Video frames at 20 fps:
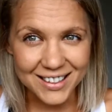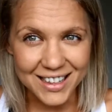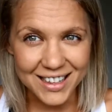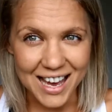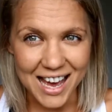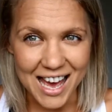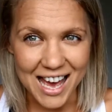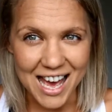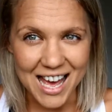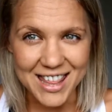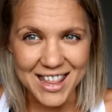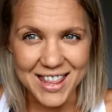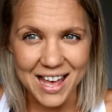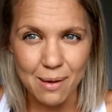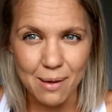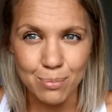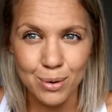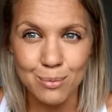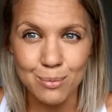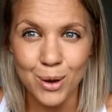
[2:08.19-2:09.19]
and
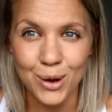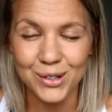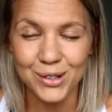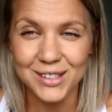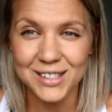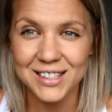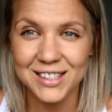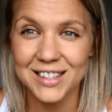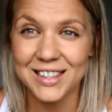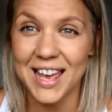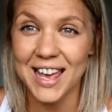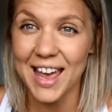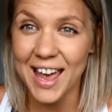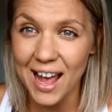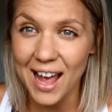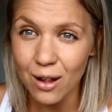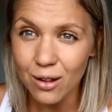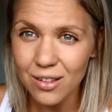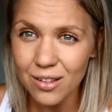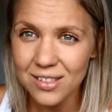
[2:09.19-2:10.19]
that promotes their
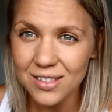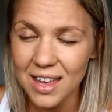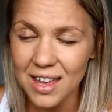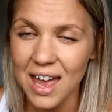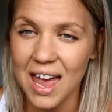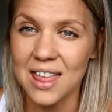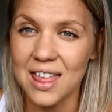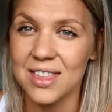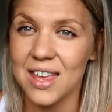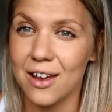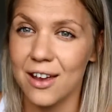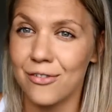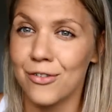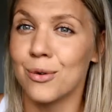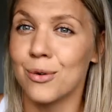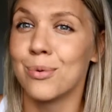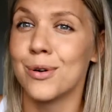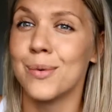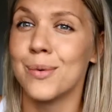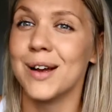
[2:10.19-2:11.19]
health and
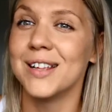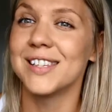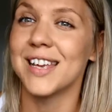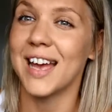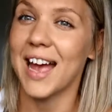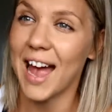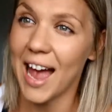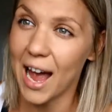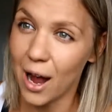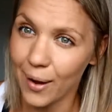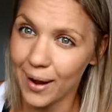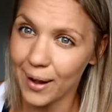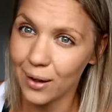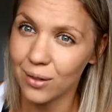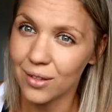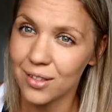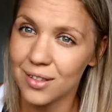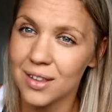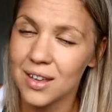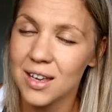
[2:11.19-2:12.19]
therefore promotes our health.